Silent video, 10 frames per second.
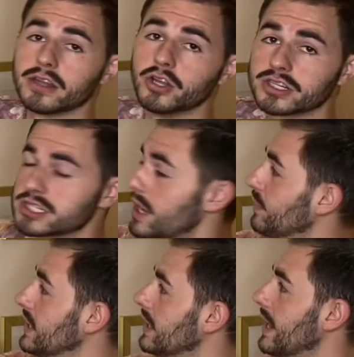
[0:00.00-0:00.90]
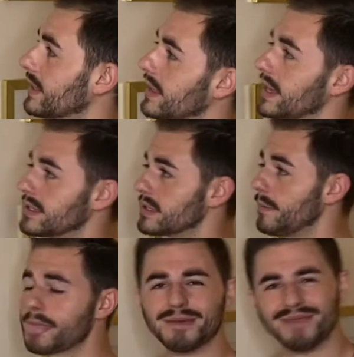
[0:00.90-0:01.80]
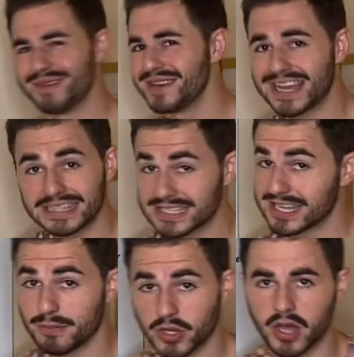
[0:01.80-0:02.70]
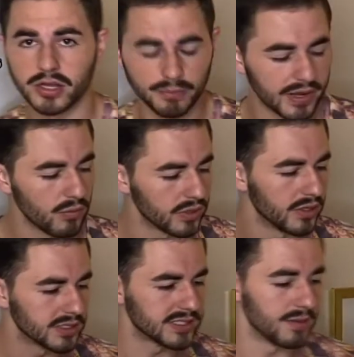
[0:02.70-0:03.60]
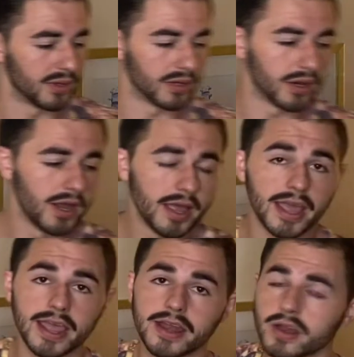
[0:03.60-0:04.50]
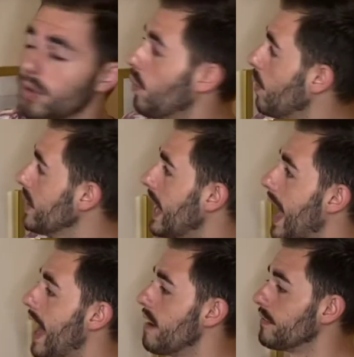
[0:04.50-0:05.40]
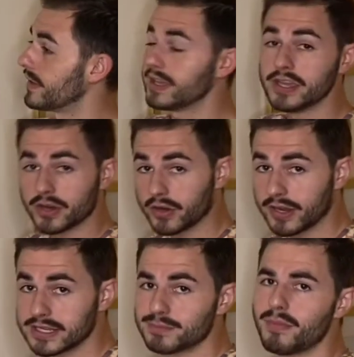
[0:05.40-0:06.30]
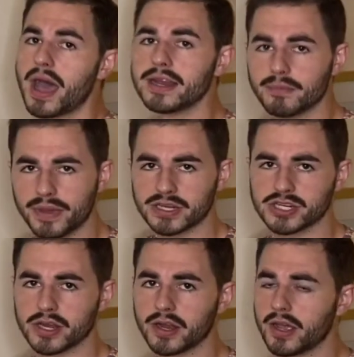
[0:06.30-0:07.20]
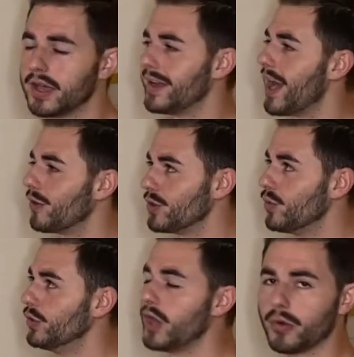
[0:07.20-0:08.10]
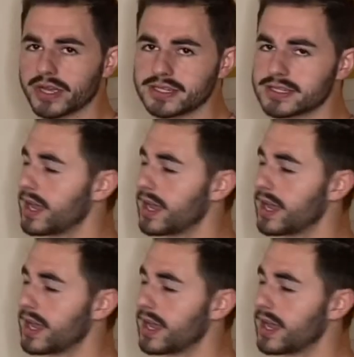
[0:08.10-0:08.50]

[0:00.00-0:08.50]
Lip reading: looks something like this. Maybe not the same color, but it would look similar. And what we have here is my depiction. Now you will notice